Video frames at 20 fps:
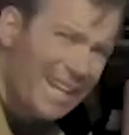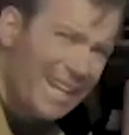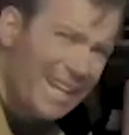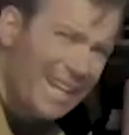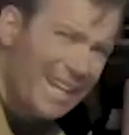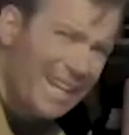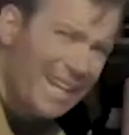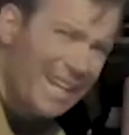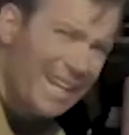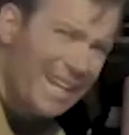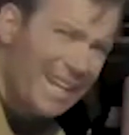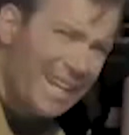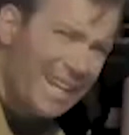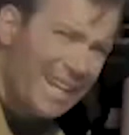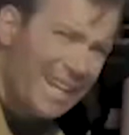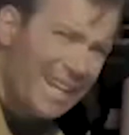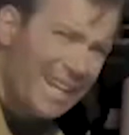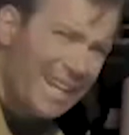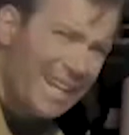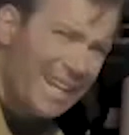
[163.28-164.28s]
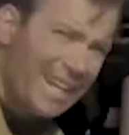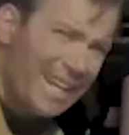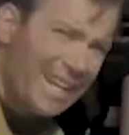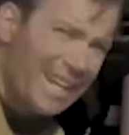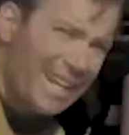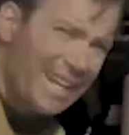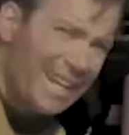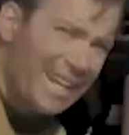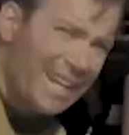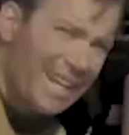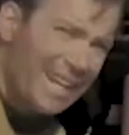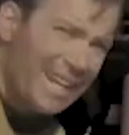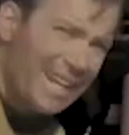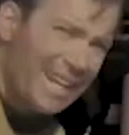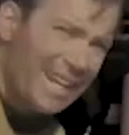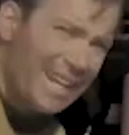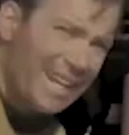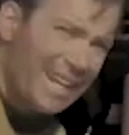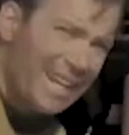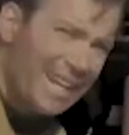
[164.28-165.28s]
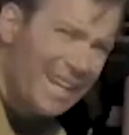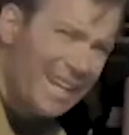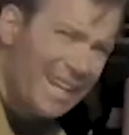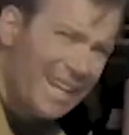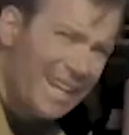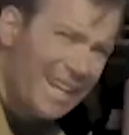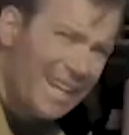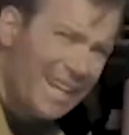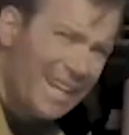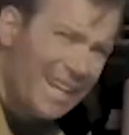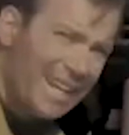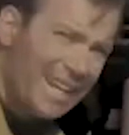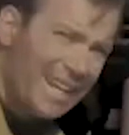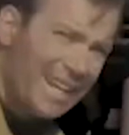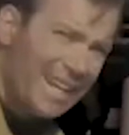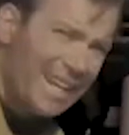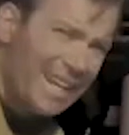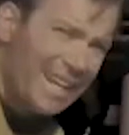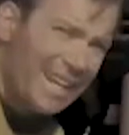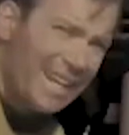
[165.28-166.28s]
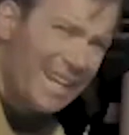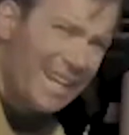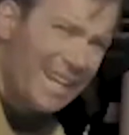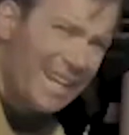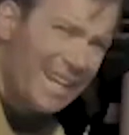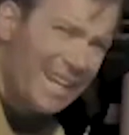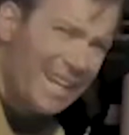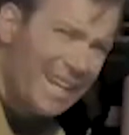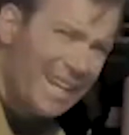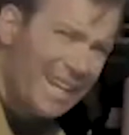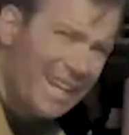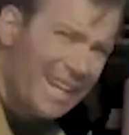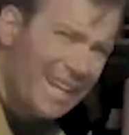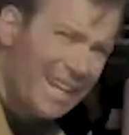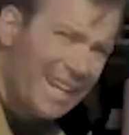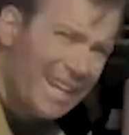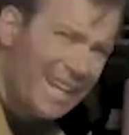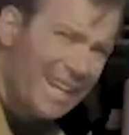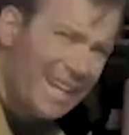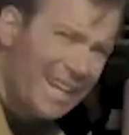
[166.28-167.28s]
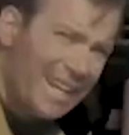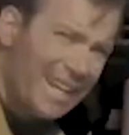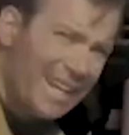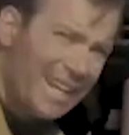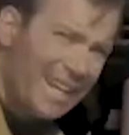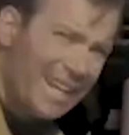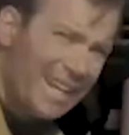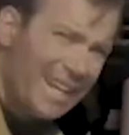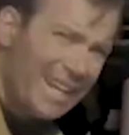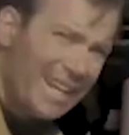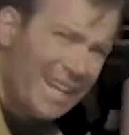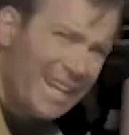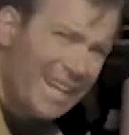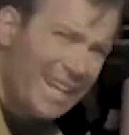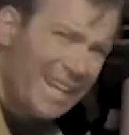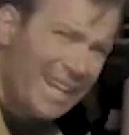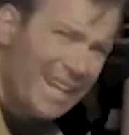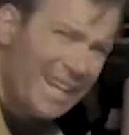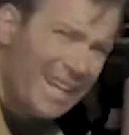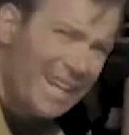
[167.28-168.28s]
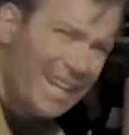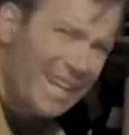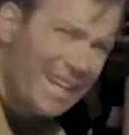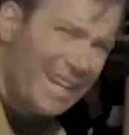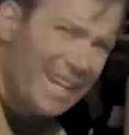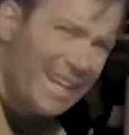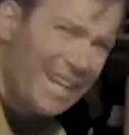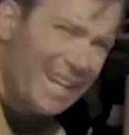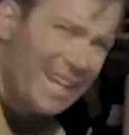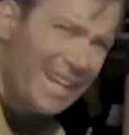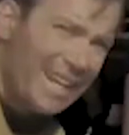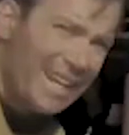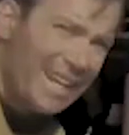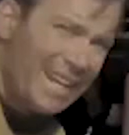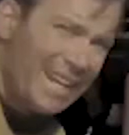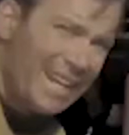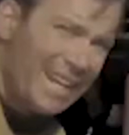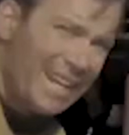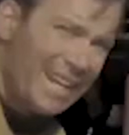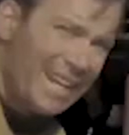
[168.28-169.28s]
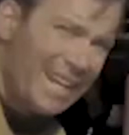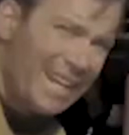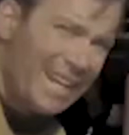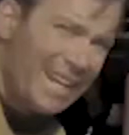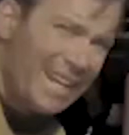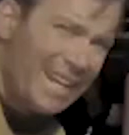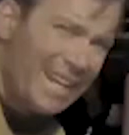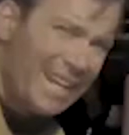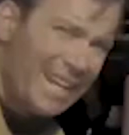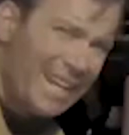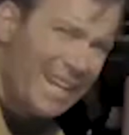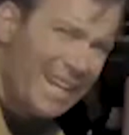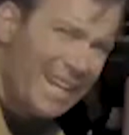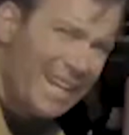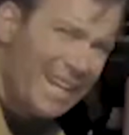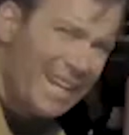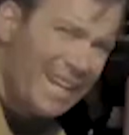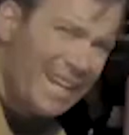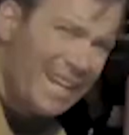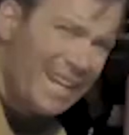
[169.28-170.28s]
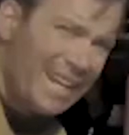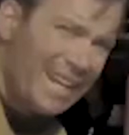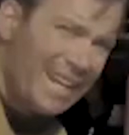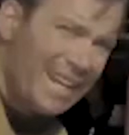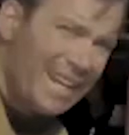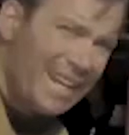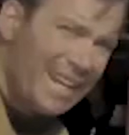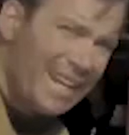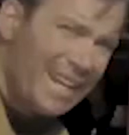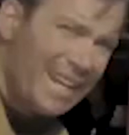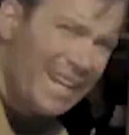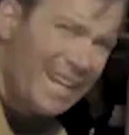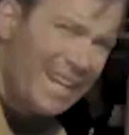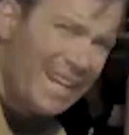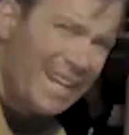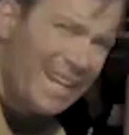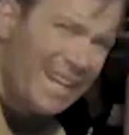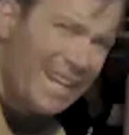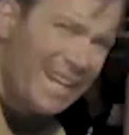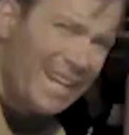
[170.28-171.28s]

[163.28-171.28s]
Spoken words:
No words are spoken by the person on screen.